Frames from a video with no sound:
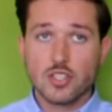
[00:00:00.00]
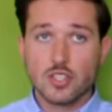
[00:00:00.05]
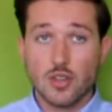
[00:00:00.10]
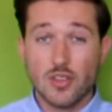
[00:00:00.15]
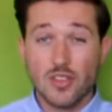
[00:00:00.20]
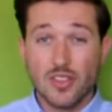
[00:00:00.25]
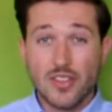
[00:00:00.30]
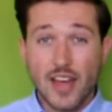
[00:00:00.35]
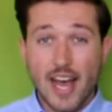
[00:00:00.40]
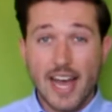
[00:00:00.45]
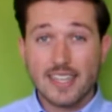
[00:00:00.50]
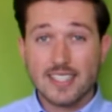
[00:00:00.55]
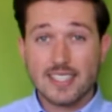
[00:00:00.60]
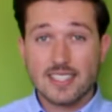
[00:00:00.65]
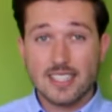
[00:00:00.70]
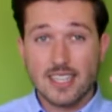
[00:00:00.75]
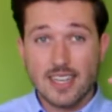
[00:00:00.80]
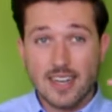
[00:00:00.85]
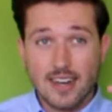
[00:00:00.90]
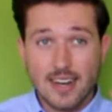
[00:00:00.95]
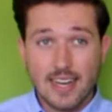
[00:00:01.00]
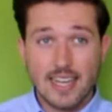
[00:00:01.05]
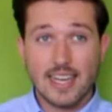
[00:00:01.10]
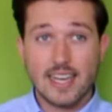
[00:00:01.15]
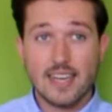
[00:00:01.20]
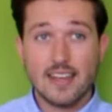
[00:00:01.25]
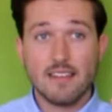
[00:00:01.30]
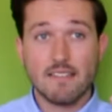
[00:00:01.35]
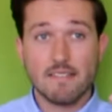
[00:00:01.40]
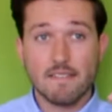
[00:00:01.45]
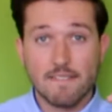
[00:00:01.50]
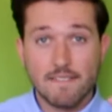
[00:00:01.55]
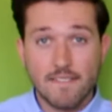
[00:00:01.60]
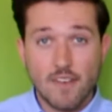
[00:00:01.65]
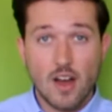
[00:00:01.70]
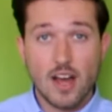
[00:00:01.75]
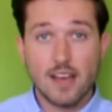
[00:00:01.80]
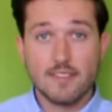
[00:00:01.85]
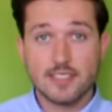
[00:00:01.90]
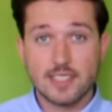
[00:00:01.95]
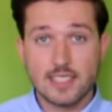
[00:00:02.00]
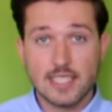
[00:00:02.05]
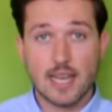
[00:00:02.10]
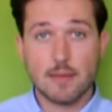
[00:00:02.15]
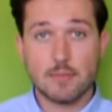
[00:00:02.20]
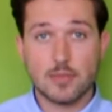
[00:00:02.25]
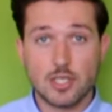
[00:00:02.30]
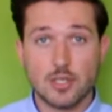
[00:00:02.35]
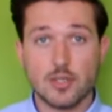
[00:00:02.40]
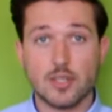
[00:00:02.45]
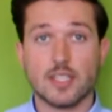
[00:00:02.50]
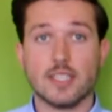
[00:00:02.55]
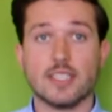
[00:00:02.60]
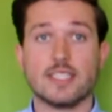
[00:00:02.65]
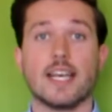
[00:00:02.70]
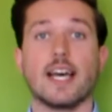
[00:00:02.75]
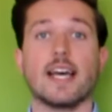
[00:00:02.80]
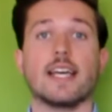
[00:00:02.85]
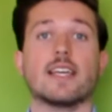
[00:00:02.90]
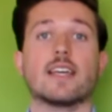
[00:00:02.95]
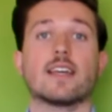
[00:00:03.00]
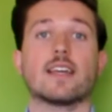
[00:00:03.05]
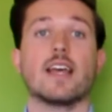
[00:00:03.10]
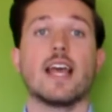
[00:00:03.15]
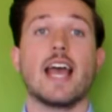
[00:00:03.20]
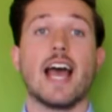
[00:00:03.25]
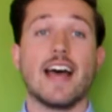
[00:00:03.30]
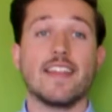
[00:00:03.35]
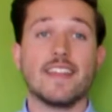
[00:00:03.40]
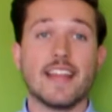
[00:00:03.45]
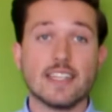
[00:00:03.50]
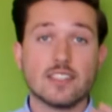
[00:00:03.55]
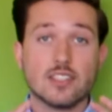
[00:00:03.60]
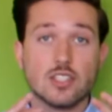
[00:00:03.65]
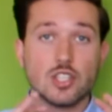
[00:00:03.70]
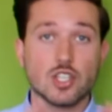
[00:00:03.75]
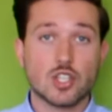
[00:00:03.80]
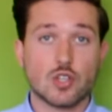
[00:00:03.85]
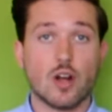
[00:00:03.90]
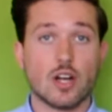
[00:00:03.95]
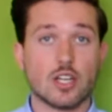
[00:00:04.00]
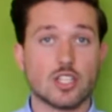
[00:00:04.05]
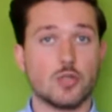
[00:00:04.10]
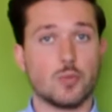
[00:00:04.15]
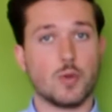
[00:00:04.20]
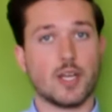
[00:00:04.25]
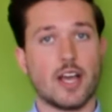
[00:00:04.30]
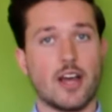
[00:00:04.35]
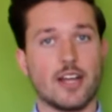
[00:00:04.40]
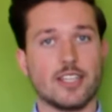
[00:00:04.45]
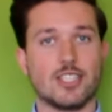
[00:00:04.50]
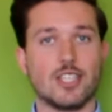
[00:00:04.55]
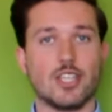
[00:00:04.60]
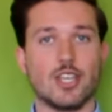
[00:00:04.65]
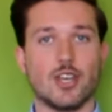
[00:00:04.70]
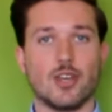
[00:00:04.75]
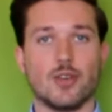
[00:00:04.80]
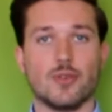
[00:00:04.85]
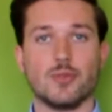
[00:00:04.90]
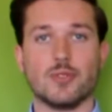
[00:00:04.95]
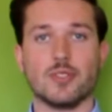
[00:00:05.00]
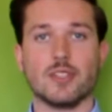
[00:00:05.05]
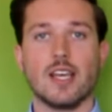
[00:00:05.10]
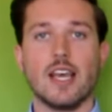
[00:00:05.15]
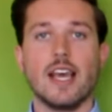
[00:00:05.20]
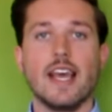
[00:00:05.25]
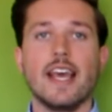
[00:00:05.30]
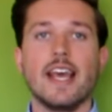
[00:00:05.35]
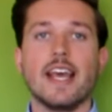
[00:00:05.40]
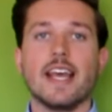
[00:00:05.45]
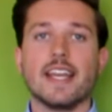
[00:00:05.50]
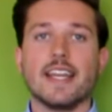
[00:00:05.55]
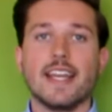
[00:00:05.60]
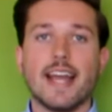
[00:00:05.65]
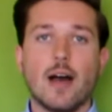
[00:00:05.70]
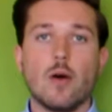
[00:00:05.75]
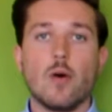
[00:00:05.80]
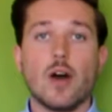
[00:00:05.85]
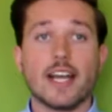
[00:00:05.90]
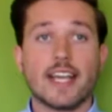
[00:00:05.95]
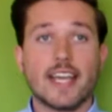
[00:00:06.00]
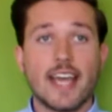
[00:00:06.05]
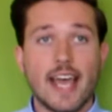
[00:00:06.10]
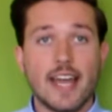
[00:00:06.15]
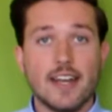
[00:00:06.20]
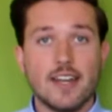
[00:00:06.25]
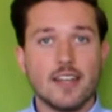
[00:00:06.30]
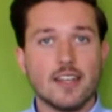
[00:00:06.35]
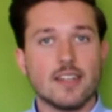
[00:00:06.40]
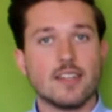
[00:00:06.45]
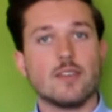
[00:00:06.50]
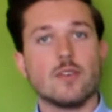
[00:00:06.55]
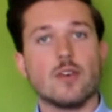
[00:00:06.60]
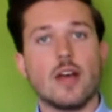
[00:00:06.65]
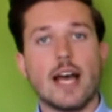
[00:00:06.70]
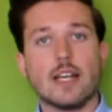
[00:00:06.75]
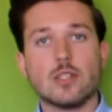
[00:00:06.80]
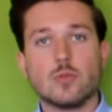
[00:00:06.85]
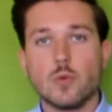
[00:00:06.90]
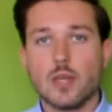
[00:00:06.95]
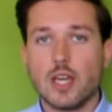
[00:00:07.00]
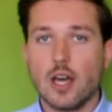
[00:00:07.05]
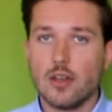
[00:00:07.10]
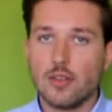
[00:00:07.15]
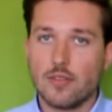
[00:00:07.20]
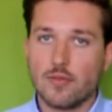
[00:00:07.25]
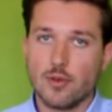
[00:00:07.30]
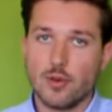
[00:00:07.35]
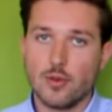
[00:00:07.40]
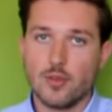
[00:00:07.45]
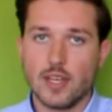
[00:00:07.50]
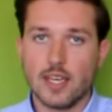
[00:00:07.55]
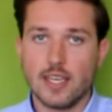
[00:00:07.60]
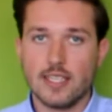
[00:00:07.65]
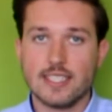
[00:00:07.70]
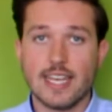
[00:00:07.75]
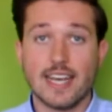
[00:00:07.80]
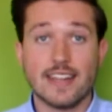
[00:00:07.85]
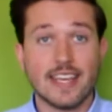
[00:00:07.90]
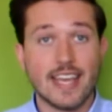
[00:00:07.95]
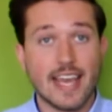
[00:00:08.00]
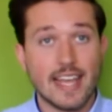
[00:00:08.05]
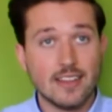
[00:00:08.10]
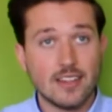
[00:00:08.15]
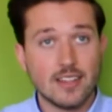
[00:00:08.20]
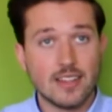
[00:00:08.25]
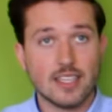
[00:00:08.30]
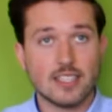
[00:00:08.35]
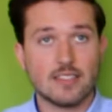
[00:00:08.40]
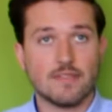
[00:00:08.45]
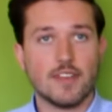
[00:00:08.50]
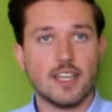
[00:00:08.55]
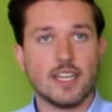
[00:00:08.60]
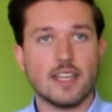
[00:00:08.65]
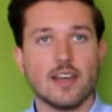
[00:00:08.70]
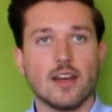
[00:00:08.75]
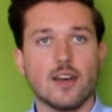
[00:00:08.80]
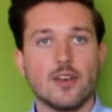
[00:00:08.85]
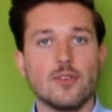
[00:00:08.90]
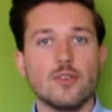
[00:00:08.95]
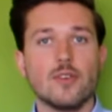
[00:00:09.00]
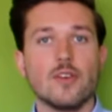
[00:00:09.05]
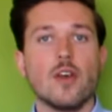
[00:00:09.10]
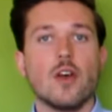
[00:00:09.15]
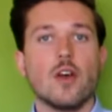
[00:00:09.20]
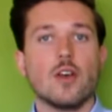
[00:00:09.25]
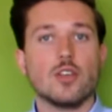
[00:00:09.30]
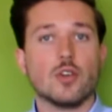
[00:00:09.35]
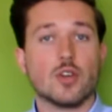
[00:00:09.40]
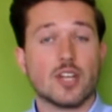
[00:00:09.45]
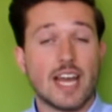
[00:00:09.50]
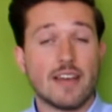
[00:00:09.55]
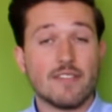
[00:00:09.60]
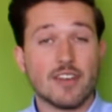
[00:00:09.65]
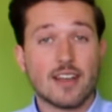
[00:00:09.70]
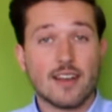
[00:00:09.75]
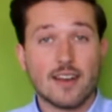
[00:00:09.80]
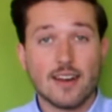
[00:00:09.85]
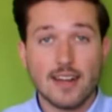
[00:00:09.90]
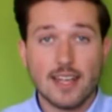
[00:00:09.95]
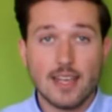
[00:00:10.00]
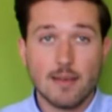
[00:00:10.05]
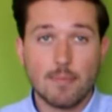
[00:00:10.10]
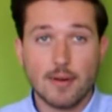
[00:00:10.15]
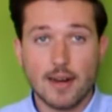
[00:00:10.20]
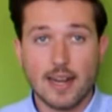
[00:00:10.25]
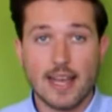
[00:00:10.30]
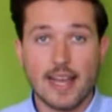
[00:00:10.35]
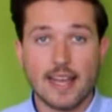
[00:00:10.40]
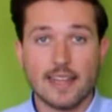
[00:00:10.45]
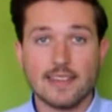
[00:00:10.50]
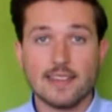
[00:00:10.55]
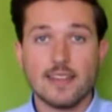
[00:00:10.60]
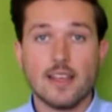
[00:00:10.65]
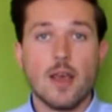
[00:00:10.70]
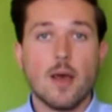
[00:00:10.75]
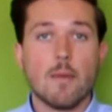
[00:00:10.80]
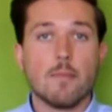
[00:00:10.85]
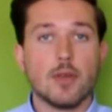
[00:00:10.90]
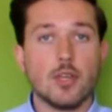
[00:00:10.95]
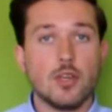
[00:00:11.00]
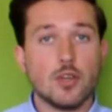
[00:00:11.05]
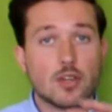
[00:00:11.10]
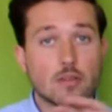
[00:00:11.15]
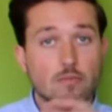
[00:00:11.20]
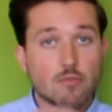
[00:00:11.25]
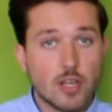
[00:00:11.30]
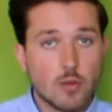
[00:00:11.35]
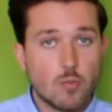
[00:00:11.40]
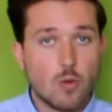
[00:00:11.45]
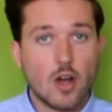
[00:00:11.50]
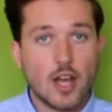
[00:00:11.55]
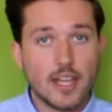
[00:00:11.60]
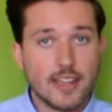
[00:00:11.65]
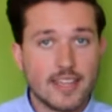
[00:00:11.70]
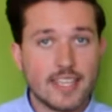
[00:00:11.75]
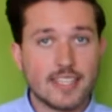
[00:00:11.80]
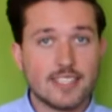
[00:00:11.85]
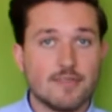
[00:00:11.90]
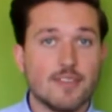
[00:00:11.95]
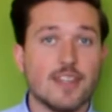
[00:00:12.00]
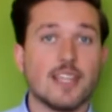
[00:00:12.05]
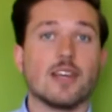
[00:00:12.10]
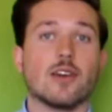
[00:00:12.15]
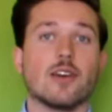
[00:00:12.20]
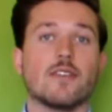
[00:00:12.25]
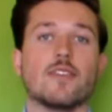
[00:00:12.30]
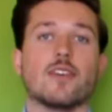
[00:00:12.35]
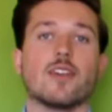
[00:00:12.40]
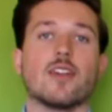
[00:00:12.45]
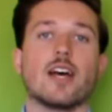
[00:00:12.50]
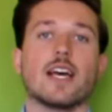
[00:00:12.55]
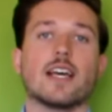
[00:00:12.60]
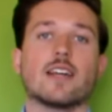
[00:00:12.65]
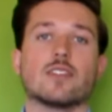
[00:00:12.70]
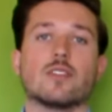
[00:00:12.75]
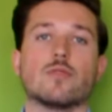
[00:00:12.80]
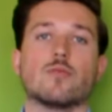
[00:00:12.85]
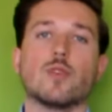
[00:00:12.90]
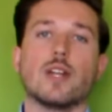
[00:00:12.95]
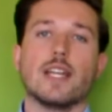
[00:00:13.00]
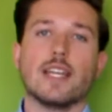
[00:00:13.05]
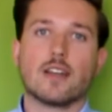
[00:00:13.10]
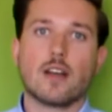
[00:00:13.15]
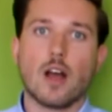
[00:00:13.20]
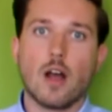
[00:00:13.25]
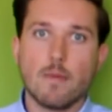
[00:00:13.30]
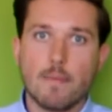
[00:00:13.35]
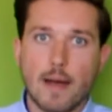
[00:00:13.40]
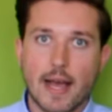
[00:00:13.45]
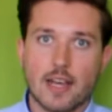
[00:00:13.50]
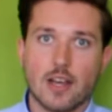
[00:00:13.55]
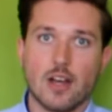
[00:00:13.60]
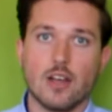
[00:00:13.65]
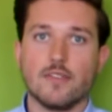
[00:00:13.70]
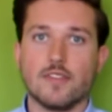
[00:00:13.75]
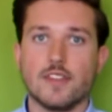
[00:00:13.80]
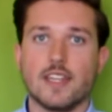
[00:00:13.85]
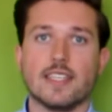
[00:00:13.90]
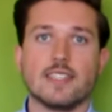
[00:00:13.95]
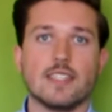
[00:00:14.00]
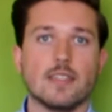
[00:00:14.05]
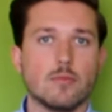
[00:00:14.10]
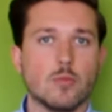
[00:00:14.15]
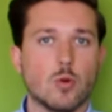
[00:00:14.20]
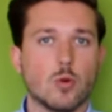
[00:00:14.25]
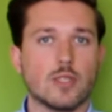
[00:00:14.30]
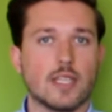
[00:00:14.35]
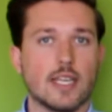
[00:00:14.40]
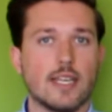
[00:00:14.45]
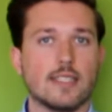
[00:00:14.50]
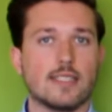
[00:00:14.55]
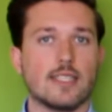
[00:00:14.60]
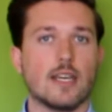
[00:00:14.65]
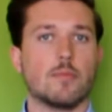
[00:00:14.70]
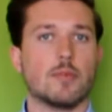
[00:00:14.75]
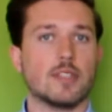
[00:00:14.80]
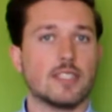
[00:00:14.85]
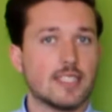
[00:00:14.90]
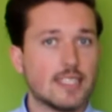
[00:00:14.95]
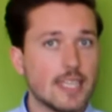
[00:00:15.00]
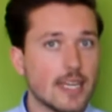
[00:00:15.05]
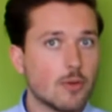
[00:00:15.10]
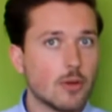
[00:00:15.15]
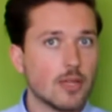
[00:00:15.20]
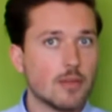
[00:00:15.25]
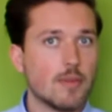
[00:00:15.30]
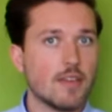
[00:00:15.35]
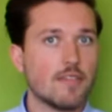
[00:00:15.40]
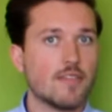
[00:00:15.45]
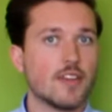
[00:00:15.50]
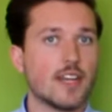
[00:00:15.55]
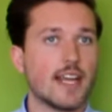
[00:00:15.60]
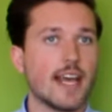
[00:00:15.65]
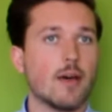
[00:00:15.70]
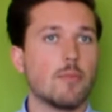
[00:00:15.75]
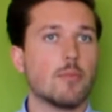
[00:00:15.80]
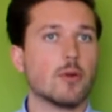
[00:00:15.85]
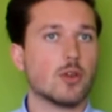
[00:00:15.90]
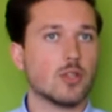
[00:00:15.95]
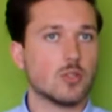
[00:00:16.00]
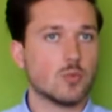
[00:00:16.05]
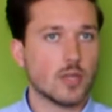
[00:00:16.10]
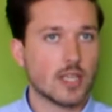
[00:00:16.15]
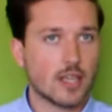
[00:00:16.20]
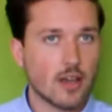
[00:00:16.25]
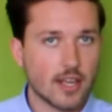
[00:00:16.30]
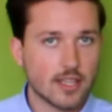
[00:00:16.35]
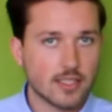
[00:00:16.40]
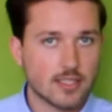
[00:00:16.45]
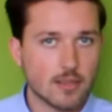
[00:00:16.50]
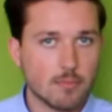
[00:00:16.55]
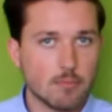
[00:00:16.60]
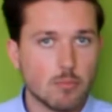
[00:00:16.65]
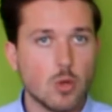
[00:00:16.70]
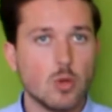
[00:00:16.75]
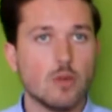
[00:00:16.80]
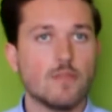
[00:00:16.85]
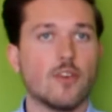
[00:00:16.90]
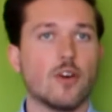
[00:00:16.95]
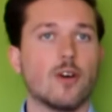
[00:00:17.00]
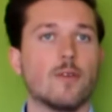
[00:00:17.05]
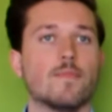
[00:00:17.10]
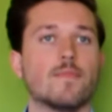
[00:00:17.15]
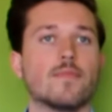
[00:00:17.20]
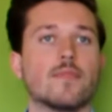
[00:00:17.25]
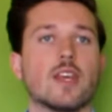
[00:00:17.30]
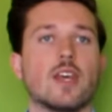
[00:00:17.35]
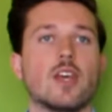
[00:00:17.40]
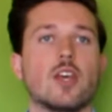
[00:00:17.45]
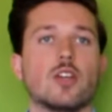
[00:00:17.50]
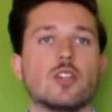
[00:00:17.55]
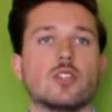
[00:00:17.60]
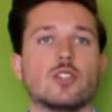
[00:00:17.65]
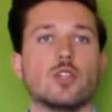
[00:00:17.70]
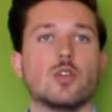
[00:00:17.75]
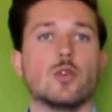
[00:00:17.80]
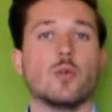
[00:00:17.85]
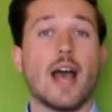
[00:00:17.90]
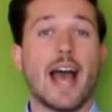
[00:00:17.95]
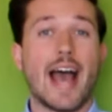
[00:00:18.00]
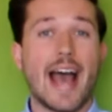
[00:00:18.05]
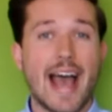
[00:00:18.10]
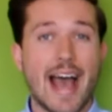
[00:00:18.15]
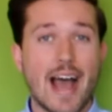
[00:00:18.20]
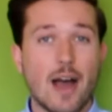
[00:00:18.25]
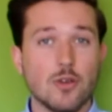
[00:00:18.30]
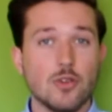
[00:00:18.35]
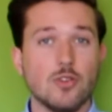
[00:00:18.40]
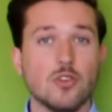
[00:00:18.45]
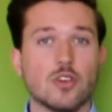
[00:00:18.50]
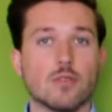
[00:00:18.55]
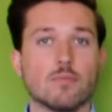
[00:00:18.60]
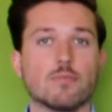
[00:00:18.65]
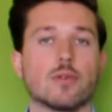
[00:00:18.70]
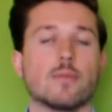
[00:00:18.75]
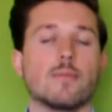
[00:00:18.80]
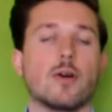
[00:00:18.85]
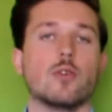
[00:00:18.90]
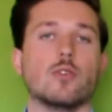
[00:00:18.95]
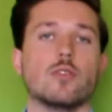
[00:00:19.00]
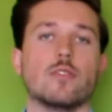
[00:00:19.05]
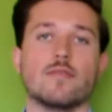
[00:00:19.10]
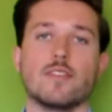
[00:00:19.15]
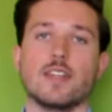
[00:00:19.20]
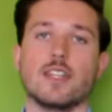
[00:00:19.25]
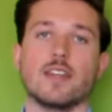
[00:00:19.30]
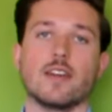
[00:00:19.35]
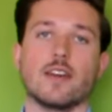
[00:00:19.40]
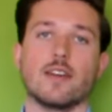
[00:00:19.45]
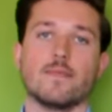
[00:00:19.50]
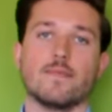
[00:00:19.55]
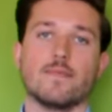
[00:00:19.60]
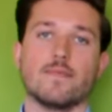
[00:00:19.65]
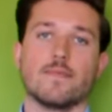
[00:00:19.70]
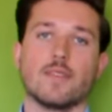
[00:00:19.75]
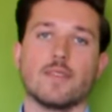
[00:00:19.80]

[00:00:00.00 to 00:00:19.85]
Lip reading: So that's the clear 5 steps you can take, and that's the structure we're going to use. Now, again, as we go through this, at the end of this video, you're going to have a clear plan, but you can rewind this video if you like to really go back over this in more detail. But stick with me for now, because we're going to move on to how you can promote your video.